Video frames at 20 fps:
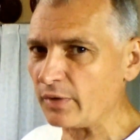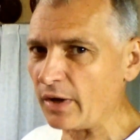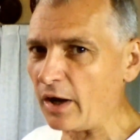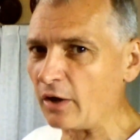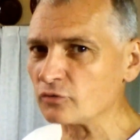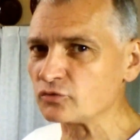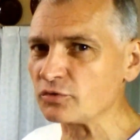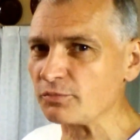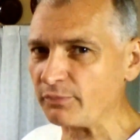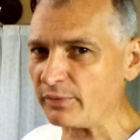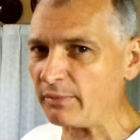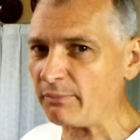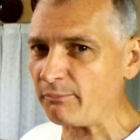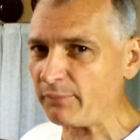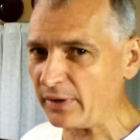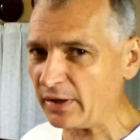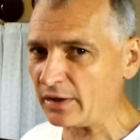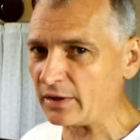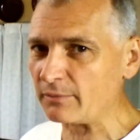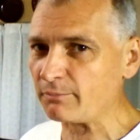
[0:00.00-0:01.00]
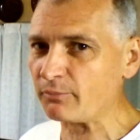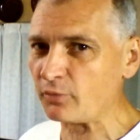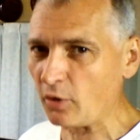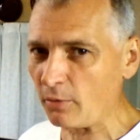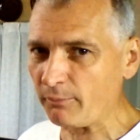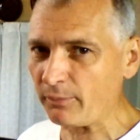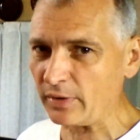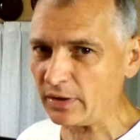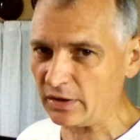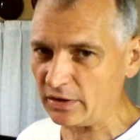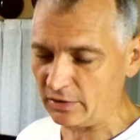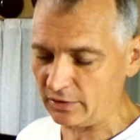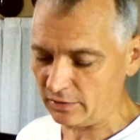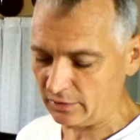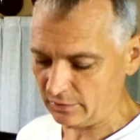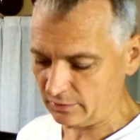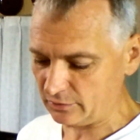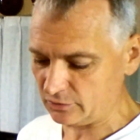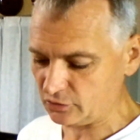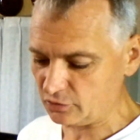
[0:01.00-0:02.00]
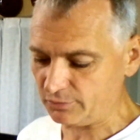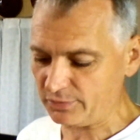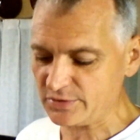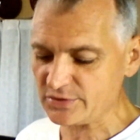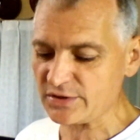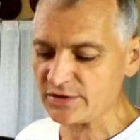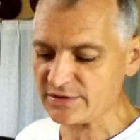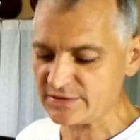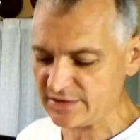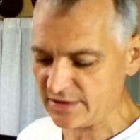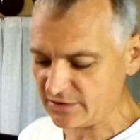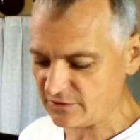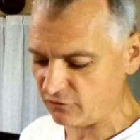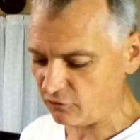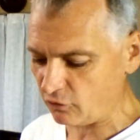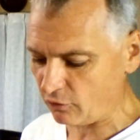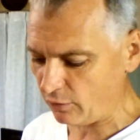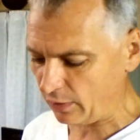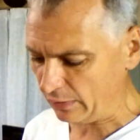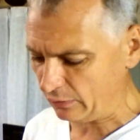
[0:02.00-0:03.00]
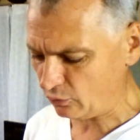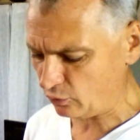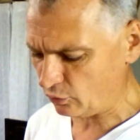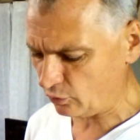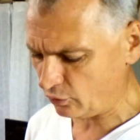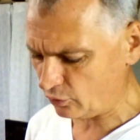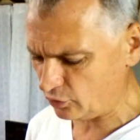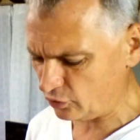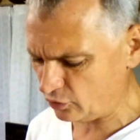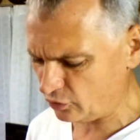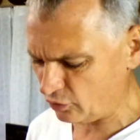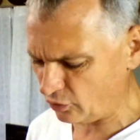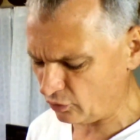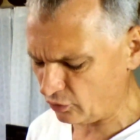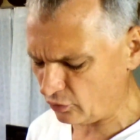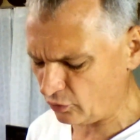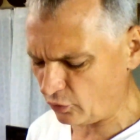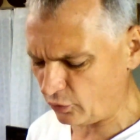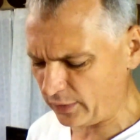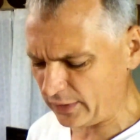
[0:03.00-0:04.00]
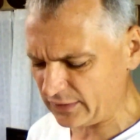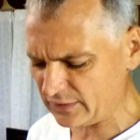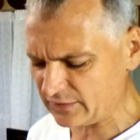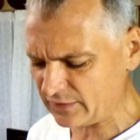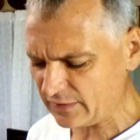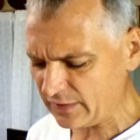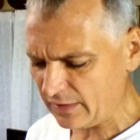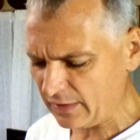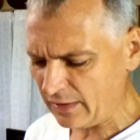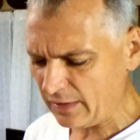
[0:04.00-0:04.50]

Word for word: how to prepare properly to be successful when you quit.